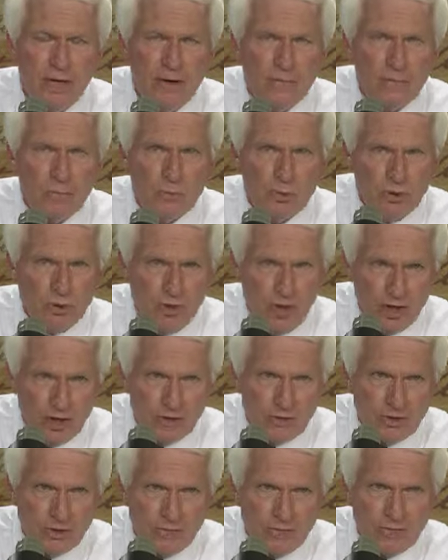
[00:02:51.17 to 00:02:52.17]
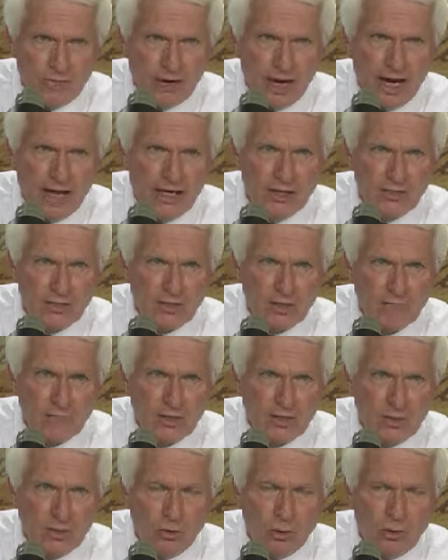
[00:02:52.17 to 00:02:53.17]
When you hear the phrase,
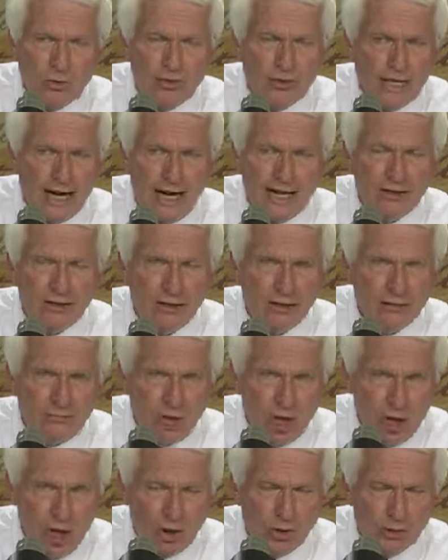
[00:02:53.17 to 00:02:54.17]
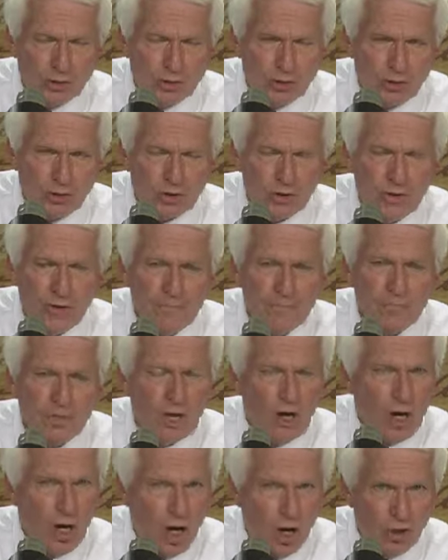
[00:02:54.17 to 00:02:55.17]
Lord God of hosts,
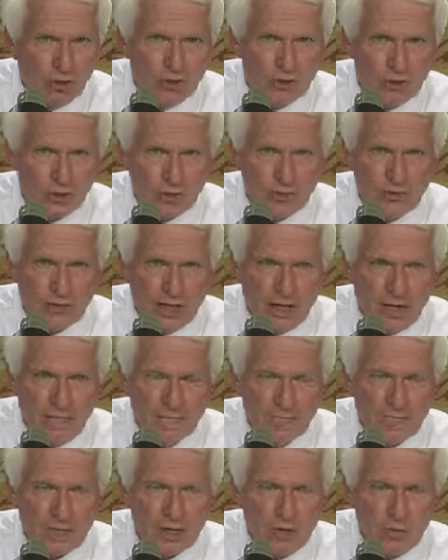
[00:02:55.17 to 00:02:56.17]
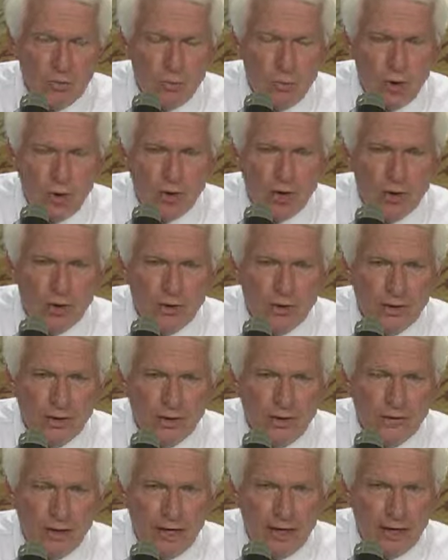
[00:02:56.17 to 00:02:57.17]
hosts is a word
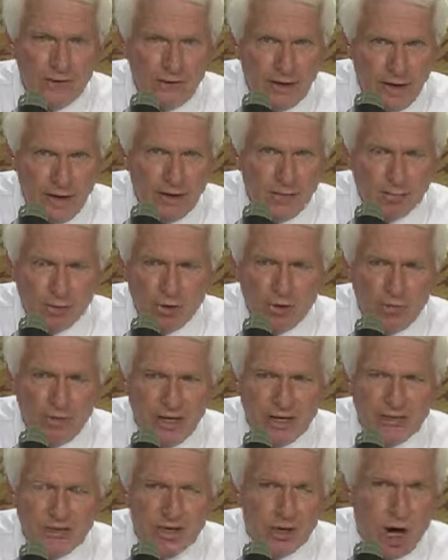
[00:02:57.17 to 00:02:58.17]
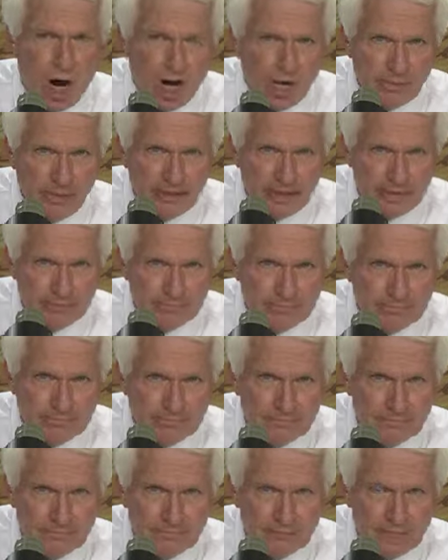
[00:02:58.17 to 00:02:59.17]
that in the Hebrew means an army.
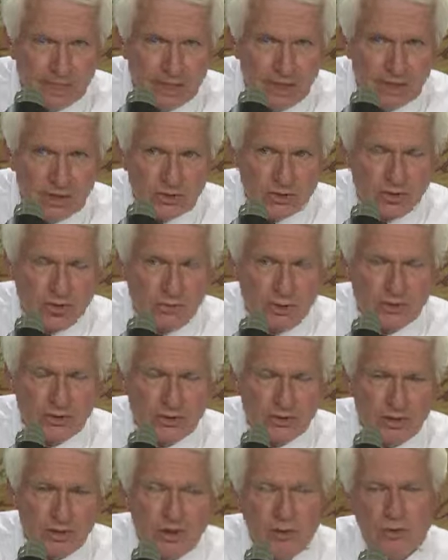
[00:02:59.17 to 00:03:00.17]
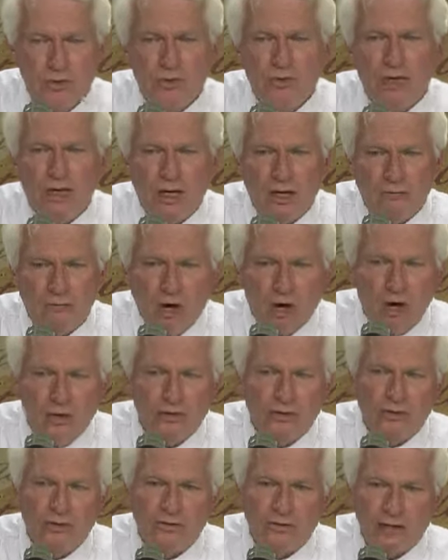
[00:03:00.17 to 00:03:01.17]
So this is, you know, you think of
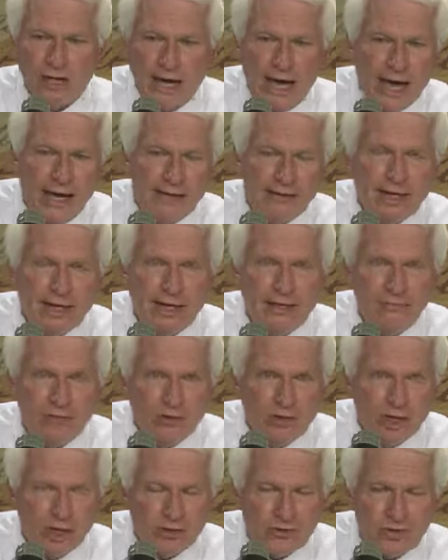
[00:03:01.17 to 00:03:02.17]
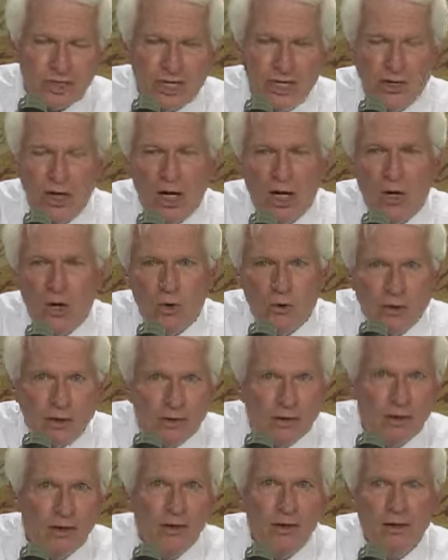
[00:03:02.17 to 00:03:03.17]
hosts as a guy in of a tuxedo
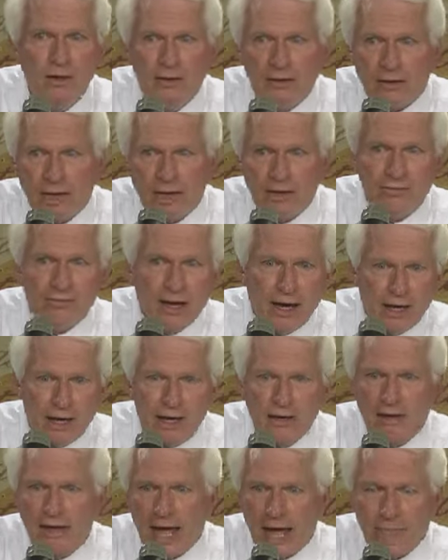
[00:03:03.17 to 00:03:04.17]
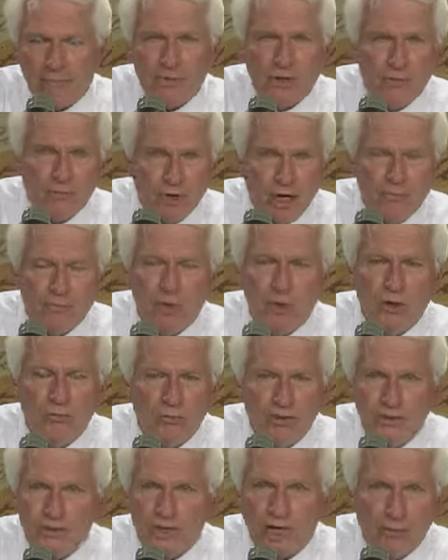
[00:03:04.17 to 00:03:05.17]
and kind of got a napkin draped
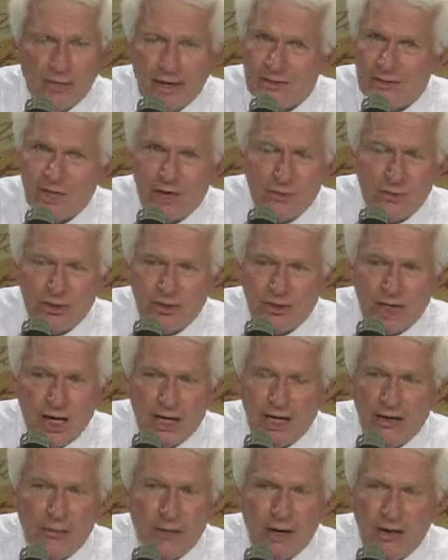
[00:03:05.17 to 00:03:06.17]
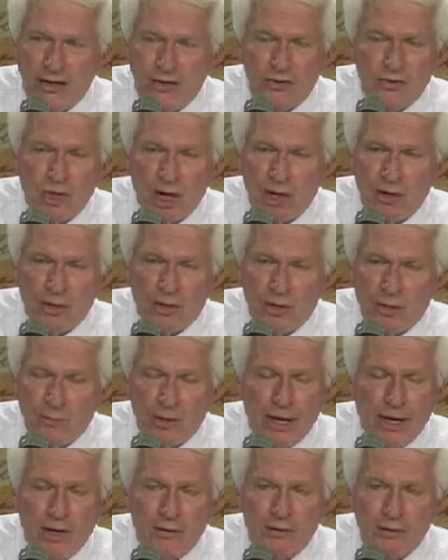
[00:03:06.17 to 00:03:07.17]
over his arm. That's not what he's talking about. He's talking
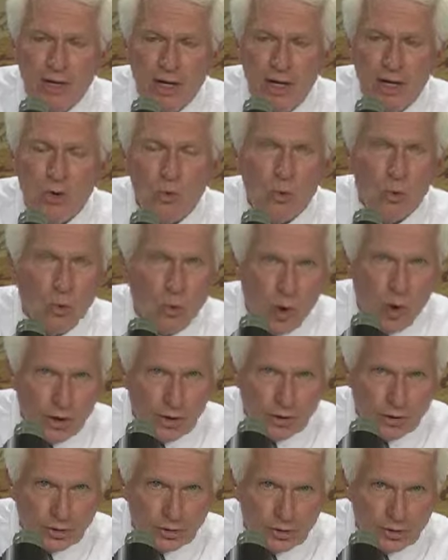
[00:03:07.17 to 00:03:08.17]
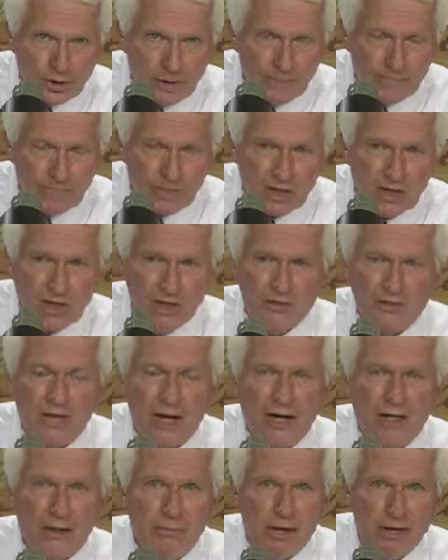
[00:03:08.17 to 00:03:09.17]
about warriors. He's
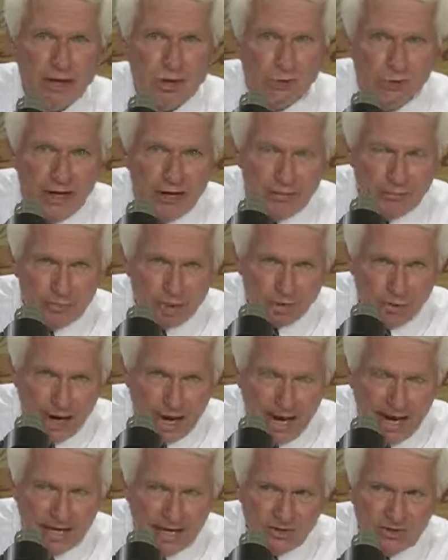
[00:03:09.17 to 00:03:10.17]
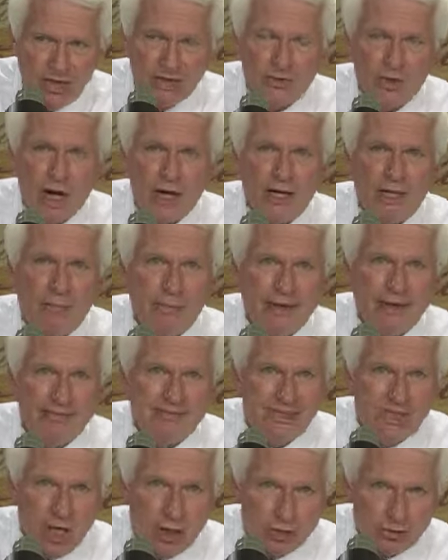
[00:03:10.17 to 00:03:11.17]
talking about green berets. He's talking
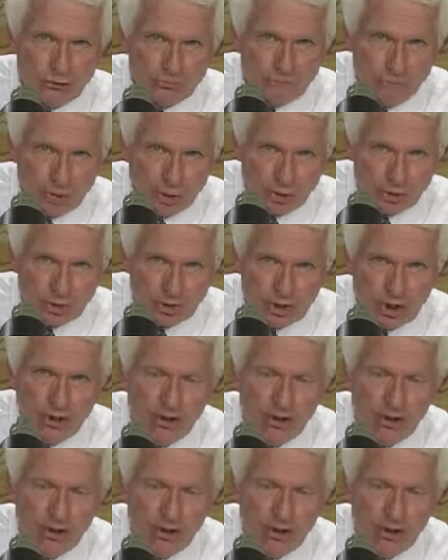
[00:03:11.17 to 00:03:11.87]
about Delta Force.